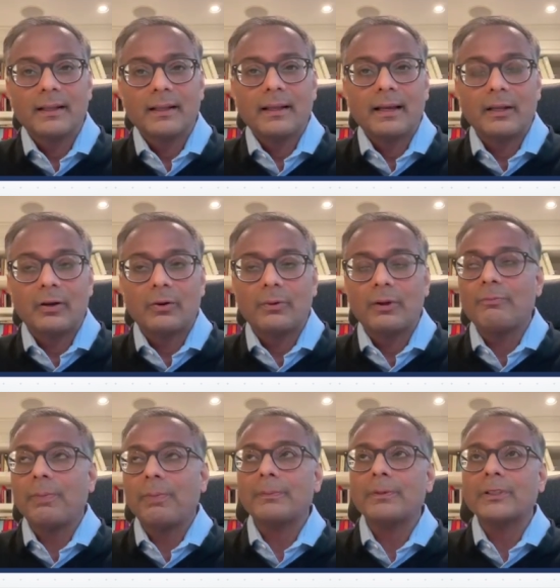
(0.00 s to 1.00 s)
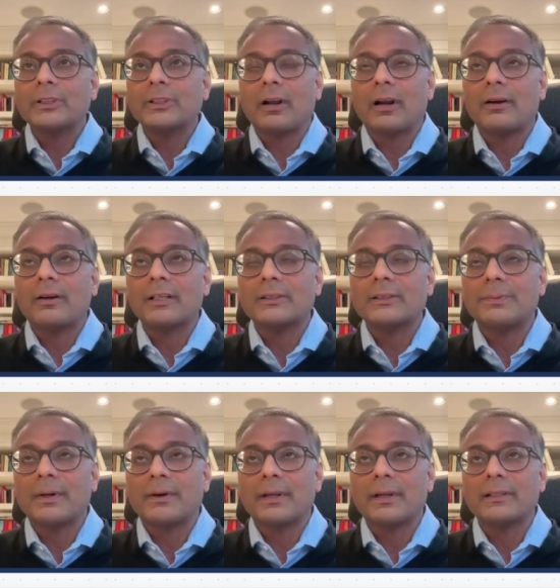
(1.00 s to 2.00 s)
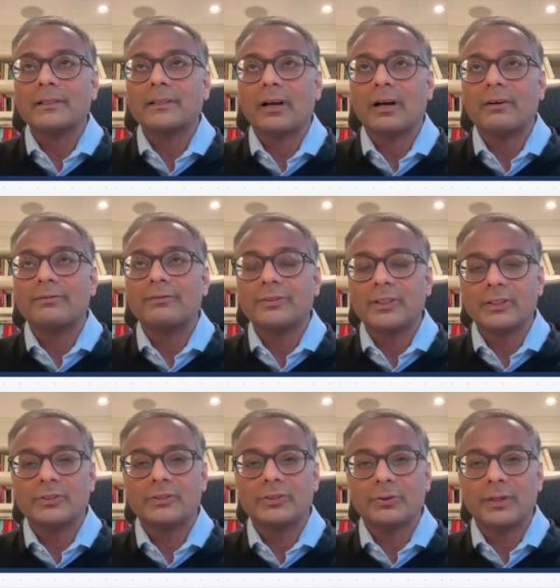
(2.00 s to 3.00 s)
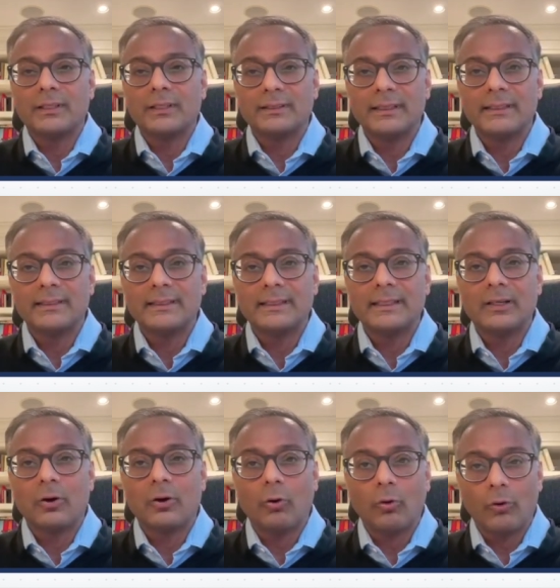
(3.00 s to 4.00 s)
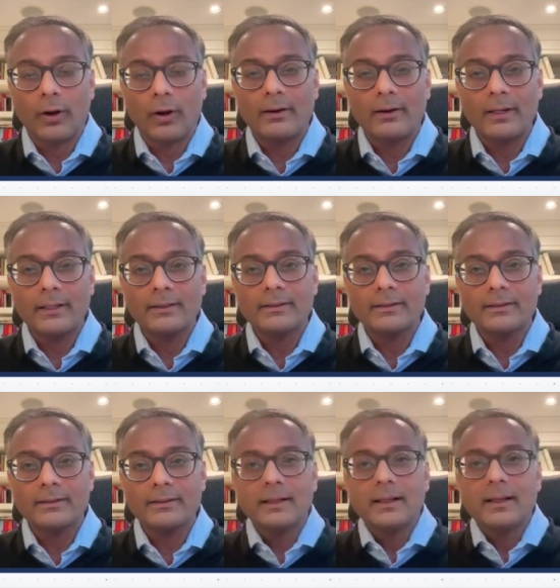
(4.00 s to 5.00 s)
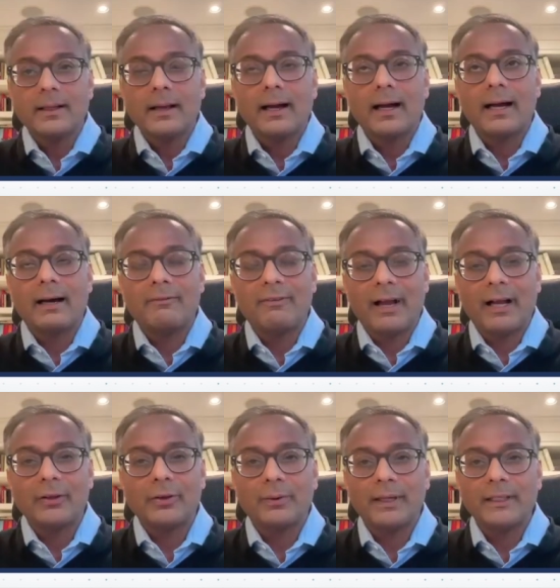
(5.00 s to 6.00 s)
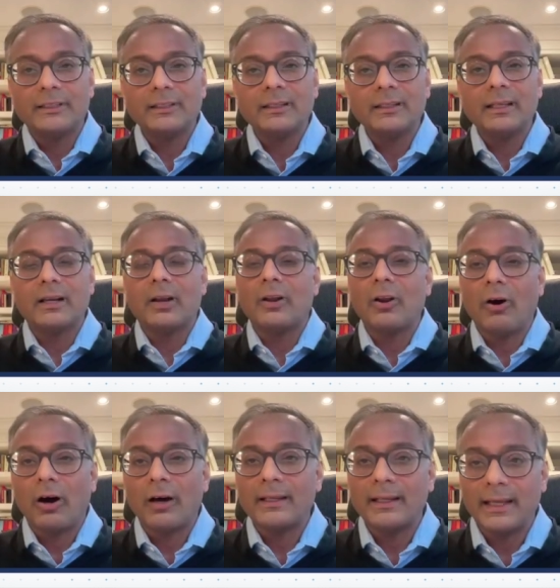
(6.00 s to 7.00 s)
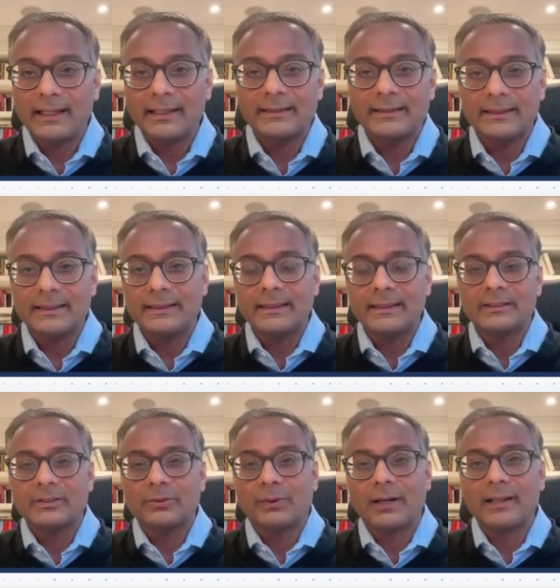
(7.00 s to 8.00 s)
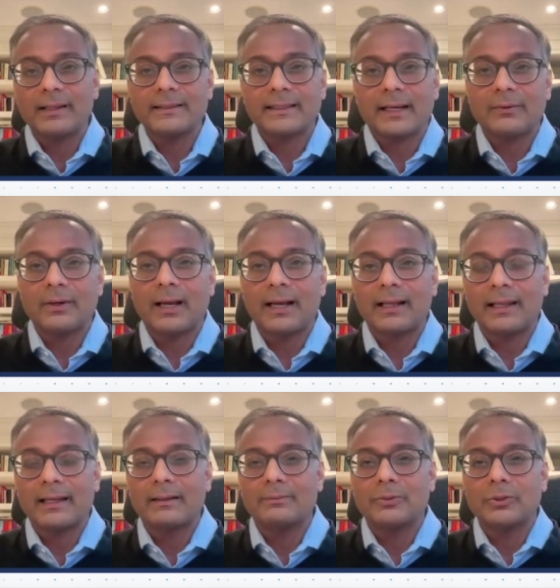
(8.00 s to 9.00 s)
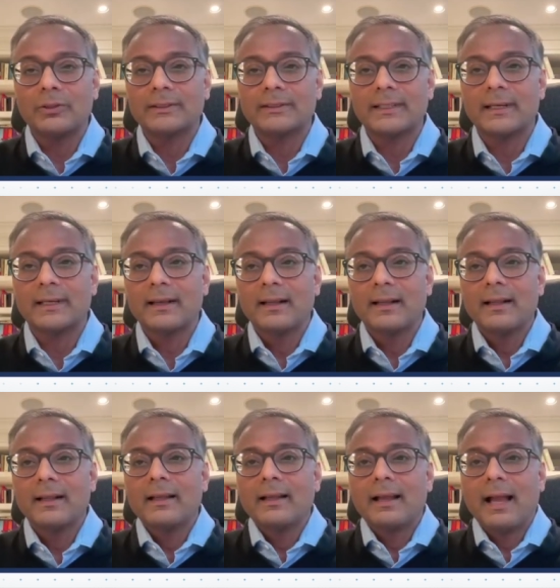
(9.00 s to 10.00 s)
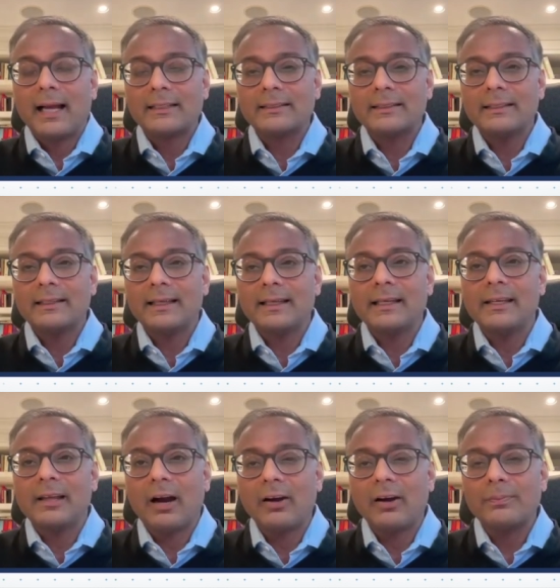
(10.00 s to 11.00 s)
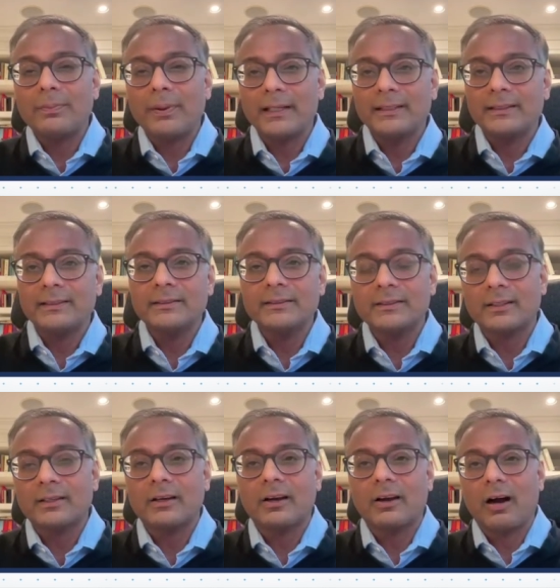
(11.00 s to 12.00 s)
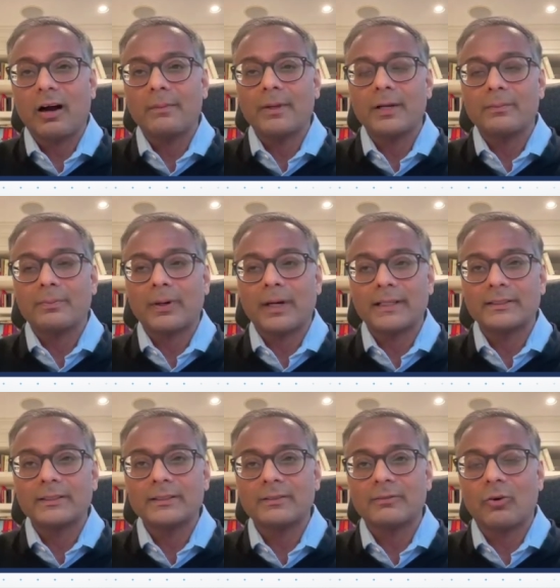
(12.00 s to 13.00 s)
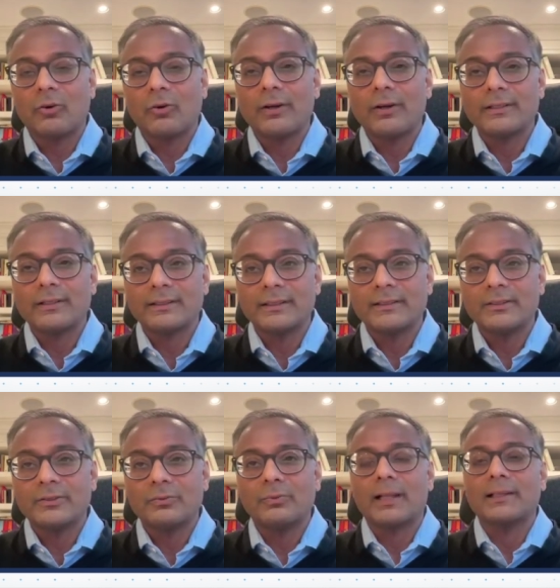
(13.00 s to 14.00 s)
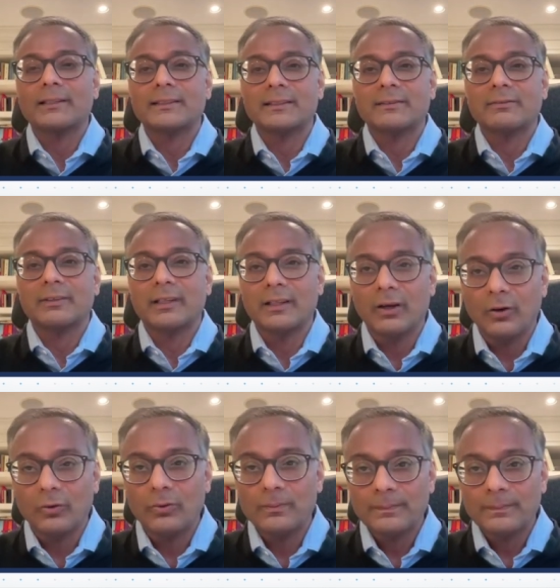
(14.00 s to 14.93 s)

We've published on our experience of just doing CT coronary evaluation in a non-gated CT. So one of the things I would highlight, Abdul, is that actually in younger patients, the concomitant presence of coronary disease is relatively low.